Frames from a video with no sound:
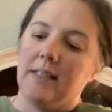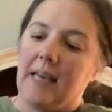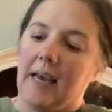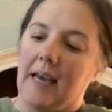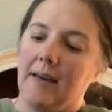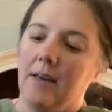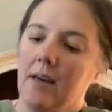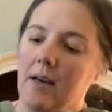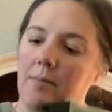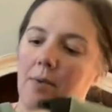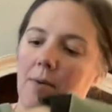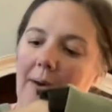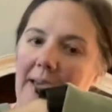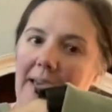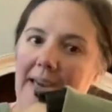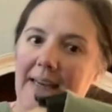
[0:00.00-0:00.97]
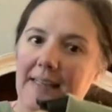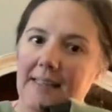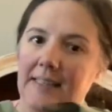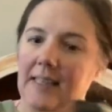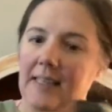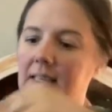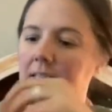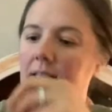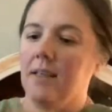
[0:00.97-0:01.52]
Again, put my hands
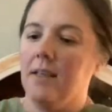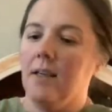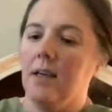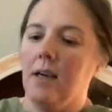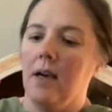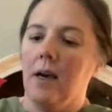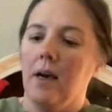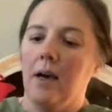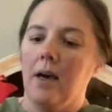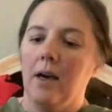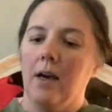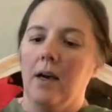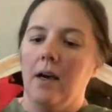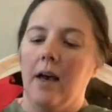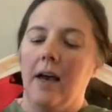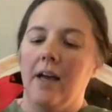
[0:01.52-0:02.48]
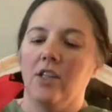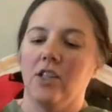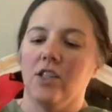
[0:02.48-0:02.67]
in and